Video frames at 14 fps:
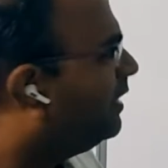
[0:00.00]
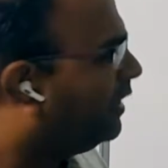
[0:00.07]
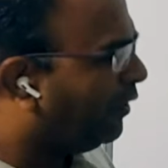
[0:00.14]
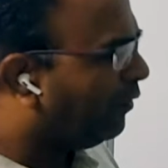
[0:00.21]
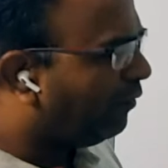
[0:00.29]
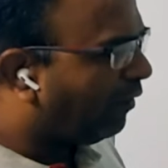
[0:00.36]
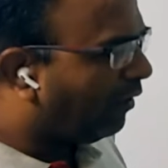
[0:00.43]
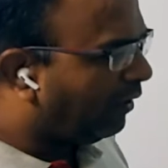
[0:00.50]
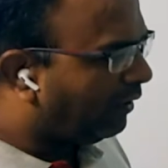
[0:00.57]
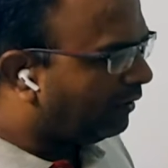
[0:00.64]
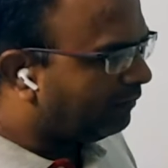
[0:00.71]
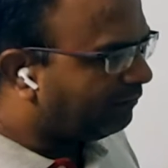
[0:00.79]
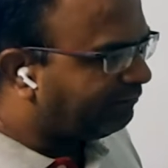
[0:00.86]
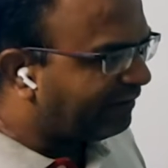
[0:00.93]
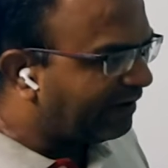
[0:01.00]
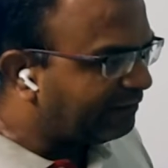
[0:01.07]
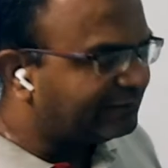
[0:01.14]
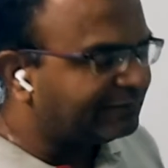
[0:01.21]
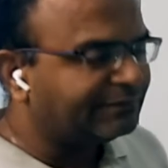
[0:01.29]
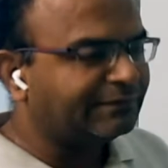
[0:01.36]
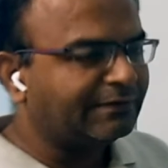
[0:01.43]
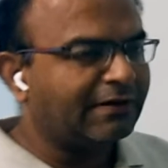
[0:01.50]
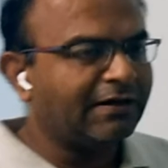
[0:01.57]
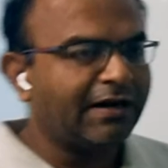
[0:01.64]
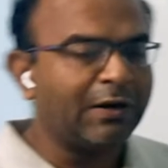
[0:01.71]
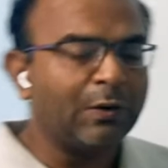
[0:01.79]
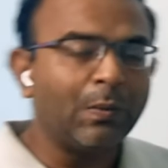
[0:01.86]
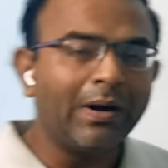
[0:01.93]
Now waves
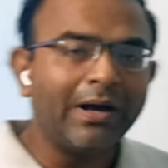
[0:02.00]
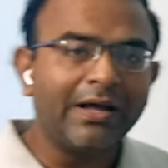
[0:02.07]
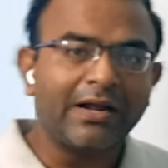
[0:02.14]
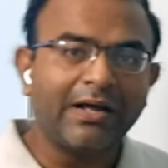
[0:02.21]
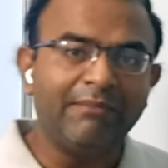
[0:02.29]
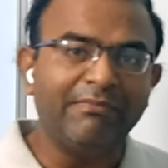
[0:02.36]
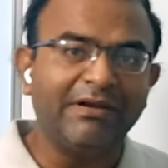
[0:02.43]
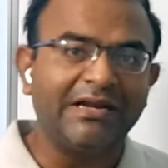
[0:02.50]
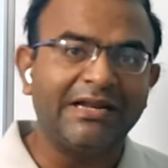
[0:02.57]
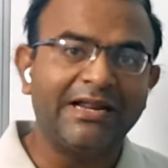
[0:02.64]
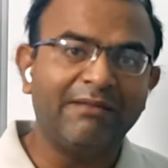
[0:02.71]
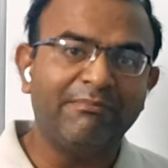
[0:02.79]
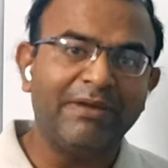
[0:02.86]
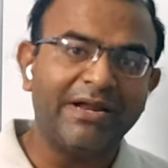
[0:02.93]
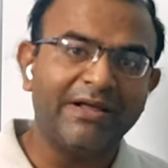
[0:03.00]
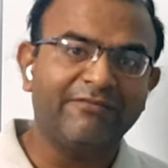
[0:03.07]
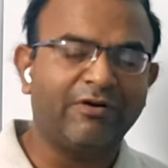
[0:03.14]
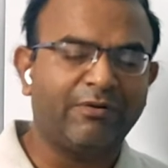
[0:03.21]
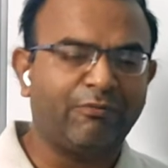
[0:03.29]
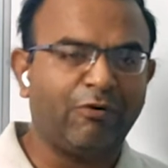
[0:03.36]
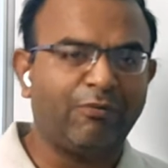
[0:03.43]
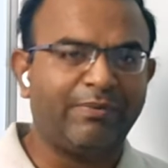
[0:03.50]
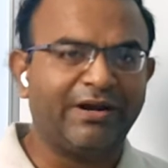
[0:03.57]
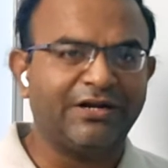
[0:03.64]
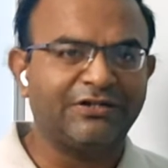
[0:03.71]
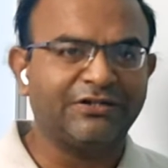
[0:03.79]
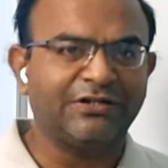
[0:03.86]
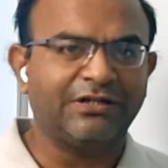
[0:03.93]
require a material medium for
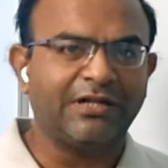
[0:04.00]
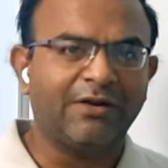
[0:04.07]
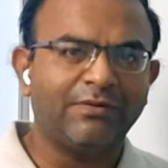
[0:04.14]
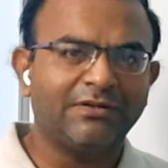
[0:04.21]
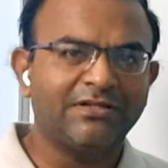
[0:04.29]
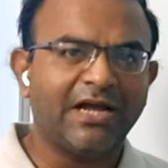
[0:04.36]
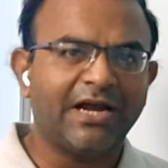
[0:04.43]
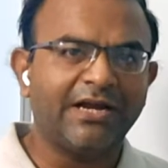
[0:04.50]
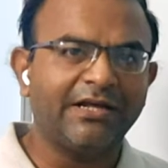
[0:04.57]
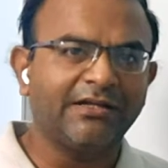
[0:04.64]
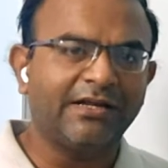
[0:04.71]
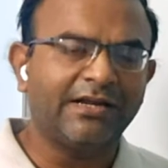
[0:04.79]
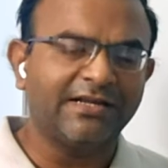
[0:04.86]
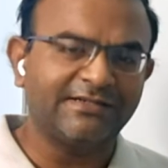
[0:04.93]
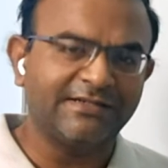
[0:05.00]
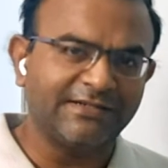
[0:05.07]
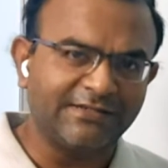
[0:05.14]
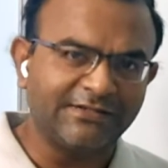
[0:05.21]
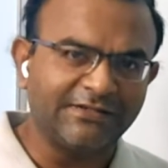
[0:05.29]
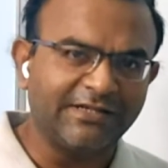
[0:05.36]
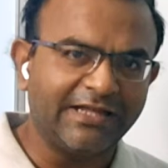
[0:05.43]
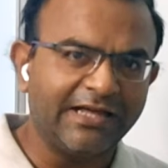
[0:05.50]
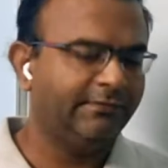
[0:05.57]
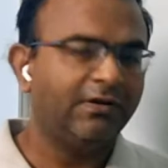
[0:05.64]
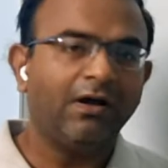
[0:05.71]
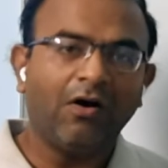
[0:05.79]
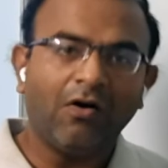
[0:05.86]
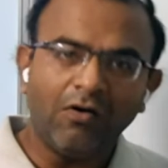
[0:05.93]
propagation. That was the idea that existed there.
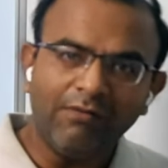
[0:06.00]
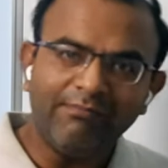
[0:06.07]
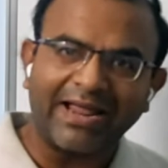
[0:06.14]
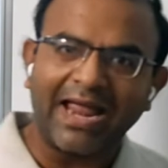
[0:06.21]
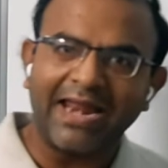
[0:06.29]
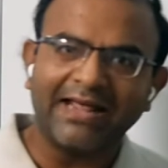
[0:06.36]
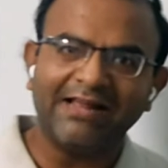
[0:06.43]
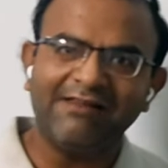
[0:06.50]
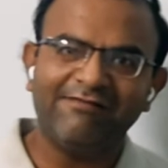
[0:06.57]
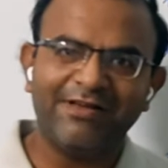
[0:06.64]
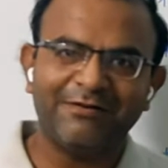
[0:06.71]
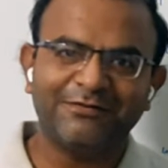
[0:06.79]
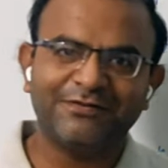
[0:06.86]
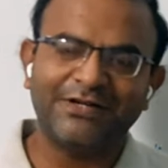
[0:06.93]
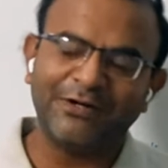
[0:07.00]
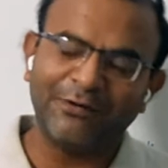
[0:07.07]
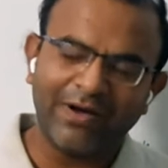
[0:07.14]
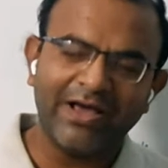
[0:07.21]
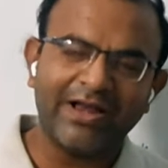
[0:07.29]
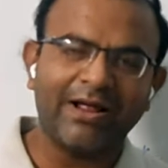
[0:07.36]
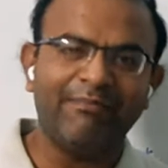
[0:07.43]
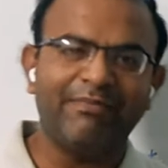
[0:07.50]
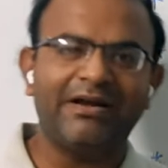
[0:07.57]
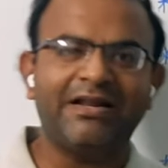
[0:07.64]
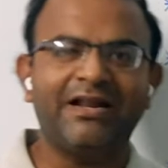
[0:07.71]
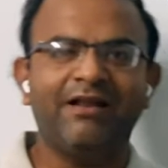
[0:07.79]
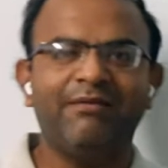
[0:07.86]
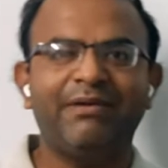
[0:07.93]
All mechanical waves require a
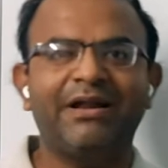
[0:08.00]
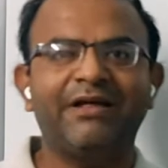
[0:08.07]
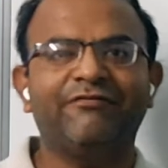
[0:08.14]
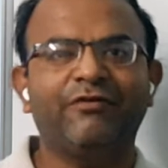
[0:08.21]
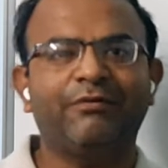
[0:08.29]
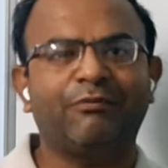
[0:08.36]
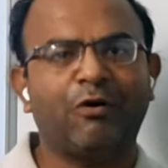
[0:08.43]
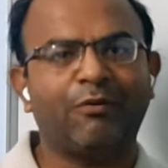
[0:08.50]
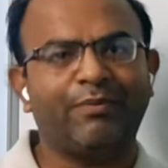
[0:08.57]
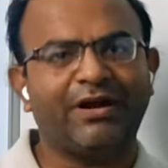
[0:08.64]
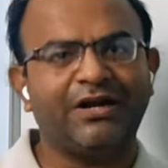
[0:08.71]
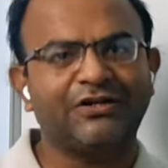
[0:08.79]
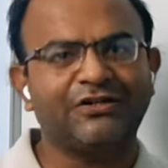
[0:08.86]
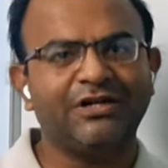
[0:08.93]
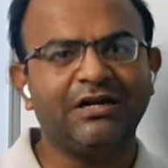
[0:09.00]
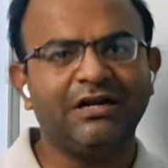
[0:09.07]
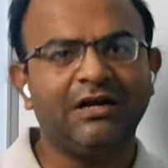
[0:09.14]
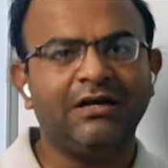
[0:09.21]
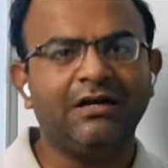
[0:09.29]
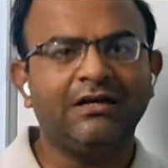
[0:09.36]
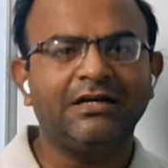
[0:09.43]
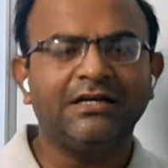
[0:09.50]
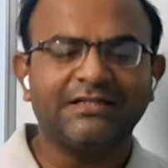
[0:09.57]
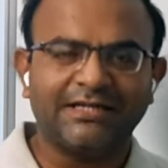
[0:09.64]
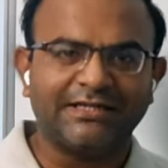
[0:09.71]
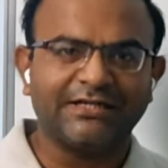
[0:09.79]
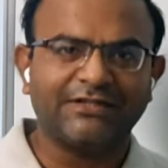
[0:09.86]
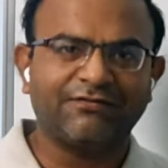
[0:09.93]
material medium for propagation,
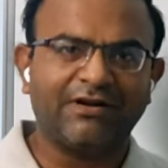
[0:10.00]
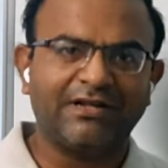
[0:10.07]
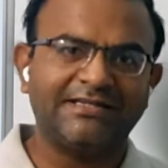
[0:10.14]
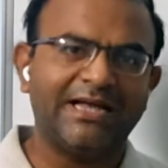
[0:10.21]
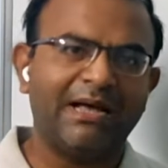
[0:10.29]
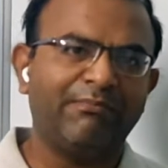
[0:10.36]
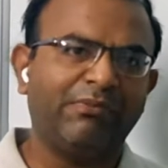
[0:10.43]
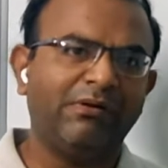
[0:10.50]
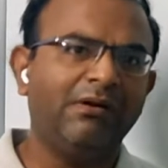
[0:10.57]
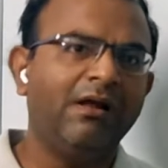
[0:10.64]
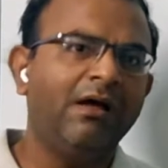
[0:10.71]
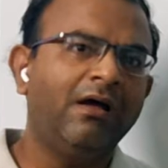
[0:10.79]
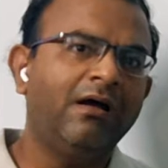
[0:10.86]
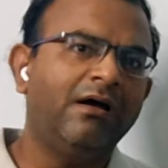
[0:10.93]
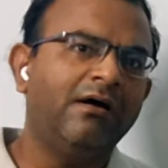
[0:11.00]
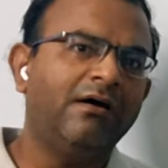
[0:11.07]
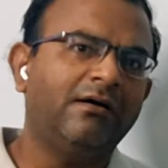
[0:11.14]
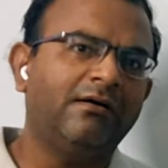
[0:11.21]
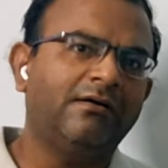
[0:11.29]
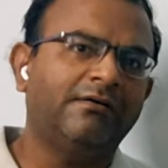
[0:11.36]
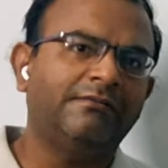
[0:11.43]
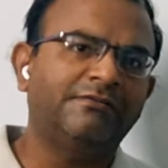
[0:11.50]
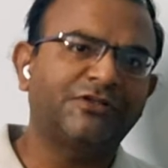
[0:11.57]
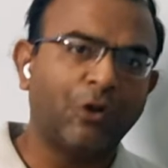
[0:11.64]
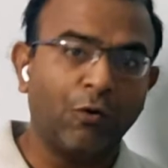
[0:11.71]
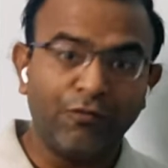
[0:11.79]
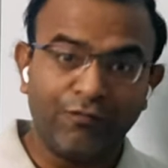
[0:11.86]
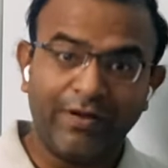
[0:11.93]
such as, for example,
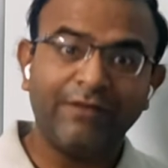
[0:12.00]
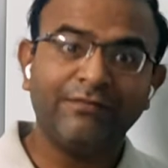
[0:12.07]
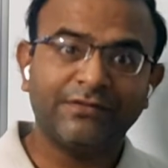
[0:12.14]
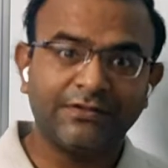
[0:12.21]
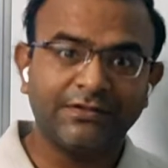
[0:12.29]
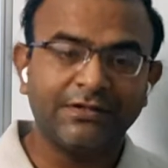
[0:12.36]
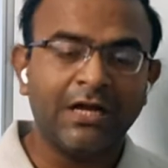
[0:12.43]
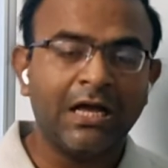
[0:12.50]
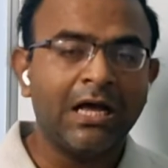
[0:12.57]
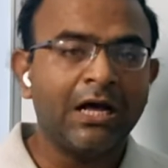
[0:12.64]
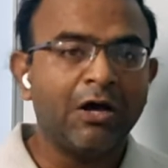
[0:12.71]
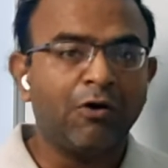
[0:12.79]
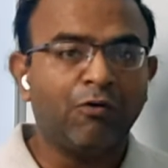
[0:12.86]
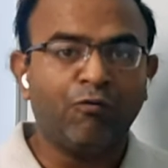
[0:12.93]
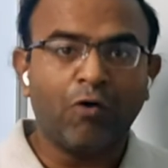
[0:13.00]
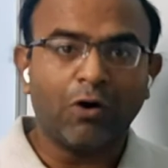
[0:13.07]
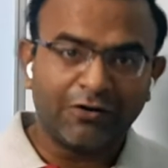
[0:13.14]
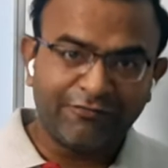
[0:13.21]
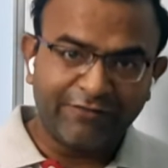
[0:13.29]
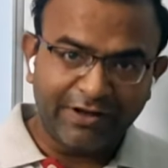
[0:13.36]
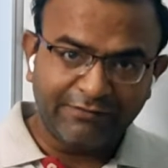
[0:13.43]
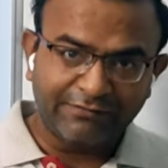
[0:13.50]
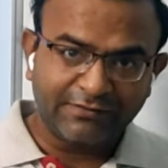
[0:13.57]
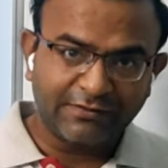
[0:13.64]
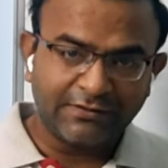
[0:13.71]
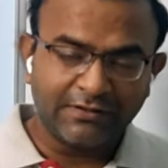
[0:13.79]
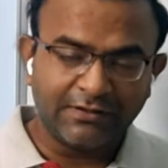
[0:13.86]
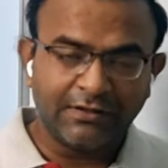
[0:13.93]
sound waves, water
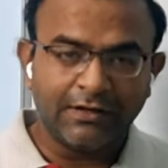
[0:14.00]
waves,